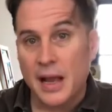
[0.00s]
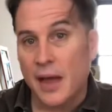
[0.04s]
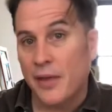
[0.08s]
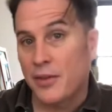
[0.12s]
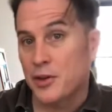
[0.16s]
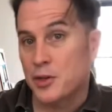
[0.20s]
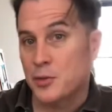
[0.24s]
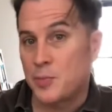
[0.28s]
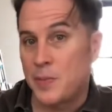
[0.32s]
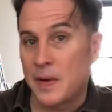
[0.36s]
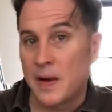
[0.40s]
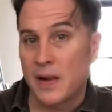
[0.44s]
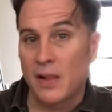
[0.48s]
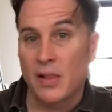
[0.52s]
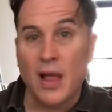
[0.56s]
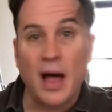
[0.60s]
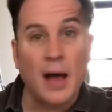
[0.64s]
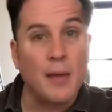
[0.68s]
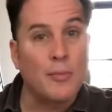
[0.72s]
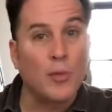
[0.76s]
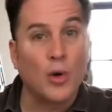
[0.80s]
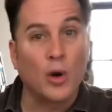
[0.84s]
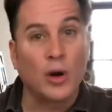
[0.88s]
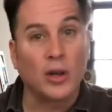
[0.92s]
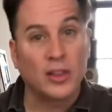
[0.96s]
Now, there's been a
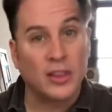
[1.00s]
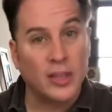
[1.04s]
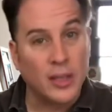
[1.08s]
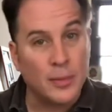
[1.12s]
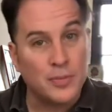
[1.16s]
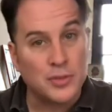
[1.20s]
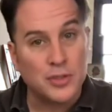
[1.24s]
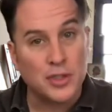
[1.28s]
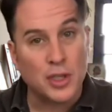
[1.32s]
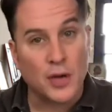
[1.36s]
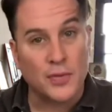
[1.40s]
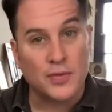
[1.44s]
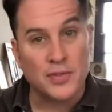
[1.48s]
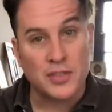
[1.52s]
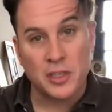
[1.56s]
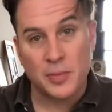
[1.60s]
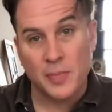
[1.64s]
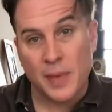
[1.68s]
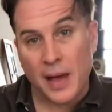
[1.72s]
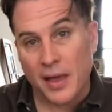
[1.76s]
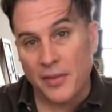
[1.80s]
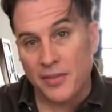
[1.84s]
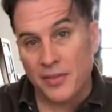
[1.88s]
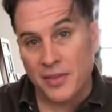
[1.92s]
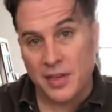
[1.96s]
lot more lip service
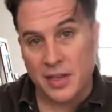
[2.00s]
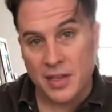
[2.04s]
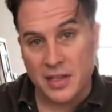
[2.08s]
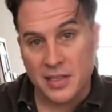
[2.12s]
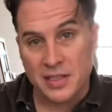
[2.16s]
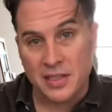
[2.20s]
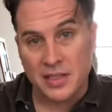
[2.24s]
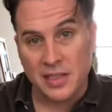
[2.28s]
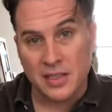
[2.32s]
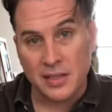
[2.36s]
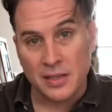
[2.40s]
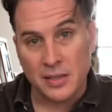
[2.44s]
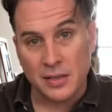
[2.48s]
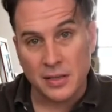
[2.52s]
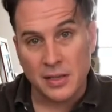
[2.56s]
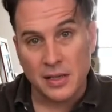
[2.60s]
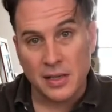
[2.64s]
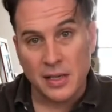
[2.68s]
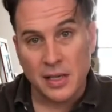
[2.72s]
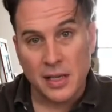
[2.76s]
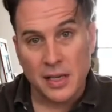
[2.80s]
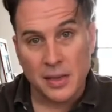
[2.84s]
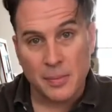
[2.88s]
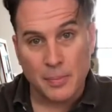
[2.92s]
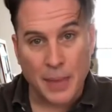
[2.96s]
about this in the
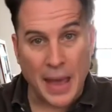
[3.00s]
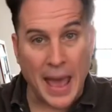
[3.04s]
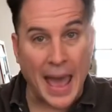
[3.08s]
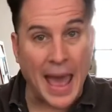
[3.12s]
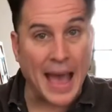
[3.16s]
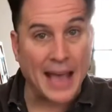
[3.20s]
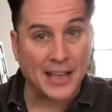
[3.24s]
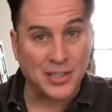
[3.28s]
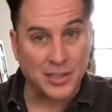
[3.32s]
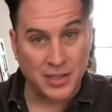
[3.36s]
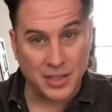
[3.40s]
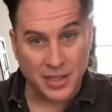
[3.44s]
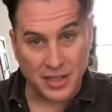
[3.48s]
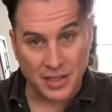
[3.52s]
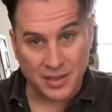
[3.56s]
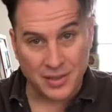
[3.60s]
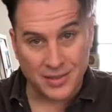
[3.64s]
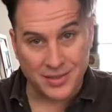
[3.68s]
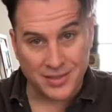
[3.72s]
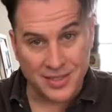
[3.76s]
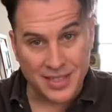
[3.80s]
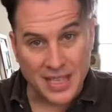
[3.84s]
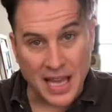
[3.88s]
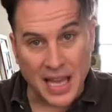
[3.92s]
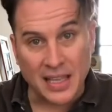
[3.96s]
past
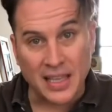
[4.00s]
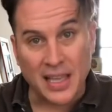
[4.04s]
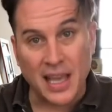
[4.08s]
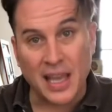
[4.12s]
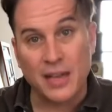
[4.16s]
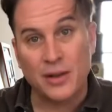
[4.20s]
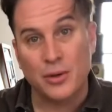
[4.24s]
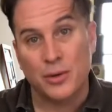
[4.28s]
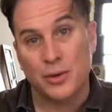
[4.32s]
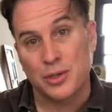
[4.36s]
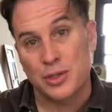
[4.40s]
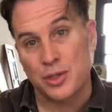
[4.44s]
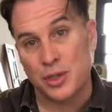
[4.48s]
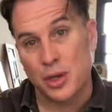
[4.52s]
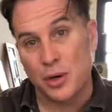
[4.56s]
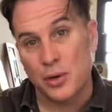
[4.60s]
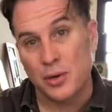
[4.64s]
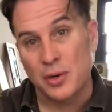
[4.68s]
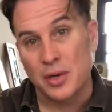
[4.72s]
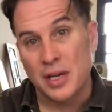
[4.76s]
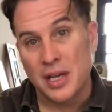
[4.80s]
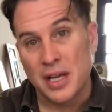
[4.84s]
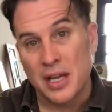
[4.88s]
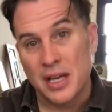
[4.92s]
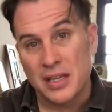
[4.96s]
decade or
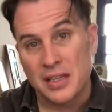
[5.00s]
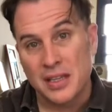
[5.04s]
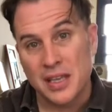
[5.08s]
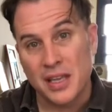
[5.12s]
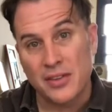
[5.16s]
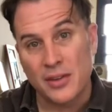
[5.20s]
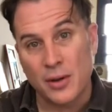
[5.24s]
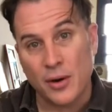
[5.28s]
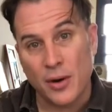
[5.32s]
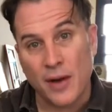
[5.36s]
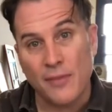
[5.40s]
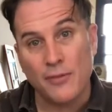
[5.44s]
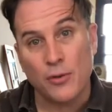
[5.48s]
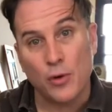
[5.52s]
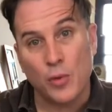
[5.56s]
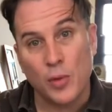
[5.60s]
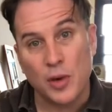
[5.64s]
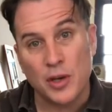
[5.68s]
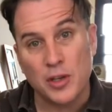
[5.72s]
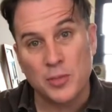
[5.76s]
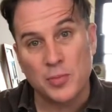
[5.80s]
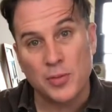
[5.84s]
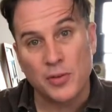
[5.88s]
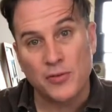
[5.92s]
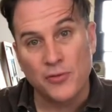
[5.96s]
so than there ever
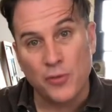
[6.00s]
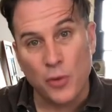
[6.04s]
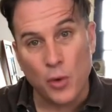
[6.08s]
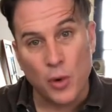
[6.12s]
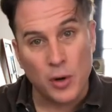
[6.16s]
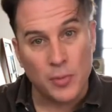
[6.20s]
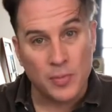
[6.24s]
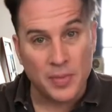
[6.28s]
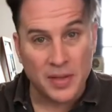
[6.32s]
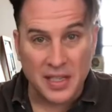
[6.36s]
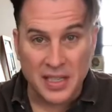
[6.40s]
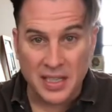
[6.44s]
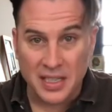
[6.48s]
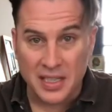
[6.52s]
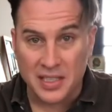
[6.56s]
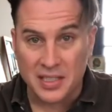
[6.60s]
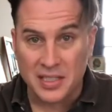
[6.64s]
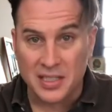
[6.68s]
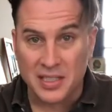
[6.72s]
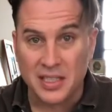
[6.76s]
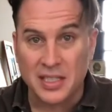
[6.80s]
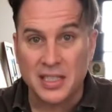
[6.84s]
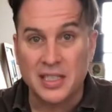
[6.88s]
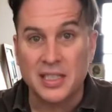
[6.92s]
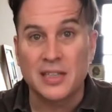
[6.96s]
was before,
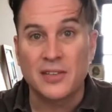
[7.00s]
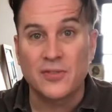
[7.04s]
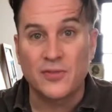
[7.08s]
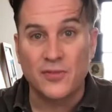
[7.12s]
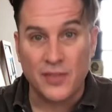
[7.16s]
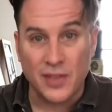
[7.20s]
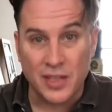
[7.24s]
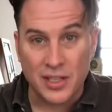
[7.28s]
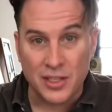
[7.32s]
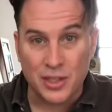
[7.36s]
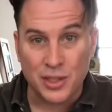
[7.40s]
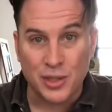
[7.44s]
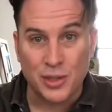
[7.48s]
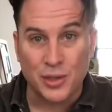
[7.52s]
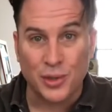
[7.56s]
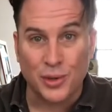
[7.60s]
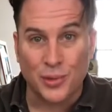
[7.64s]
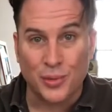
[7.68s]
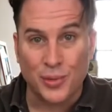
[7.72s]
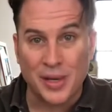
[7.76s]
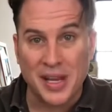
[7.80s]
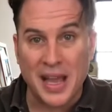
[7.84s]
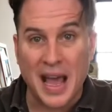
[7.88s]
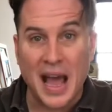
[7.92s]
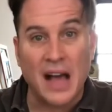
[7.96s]
because the
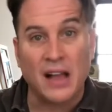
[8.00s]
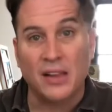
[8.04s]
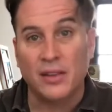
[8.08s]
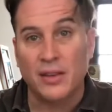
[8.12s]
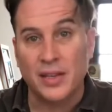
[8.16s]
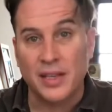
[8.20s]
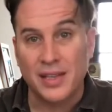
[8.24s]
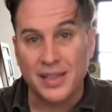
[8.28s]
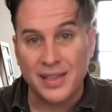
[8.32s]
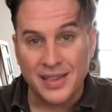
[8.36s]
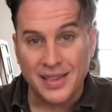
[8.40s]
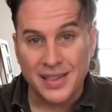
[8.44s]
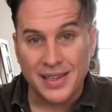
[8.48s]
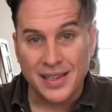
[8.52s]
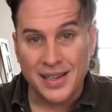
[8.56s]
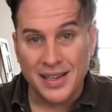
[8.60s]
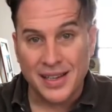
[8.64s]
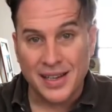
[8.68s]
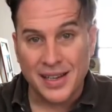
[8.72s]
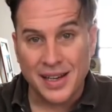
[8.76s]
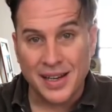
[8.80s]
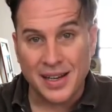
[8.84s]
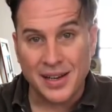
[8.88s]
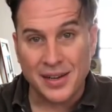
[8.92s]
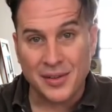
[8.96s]
conventional reality
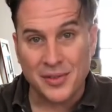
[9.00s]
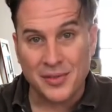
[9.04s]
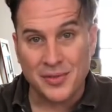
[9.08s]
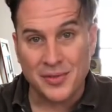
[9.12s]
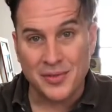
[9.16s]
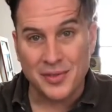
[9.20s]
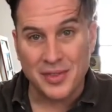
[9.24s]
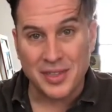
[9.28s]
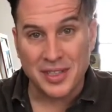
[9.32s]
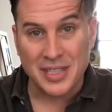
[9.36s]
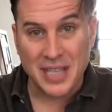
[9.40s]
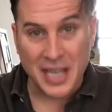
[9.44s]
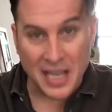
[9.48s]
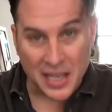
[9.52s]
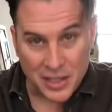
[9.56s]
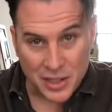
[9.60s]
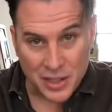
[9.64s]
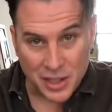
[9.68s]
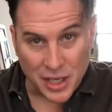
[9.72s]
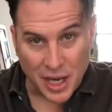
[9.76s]
of the day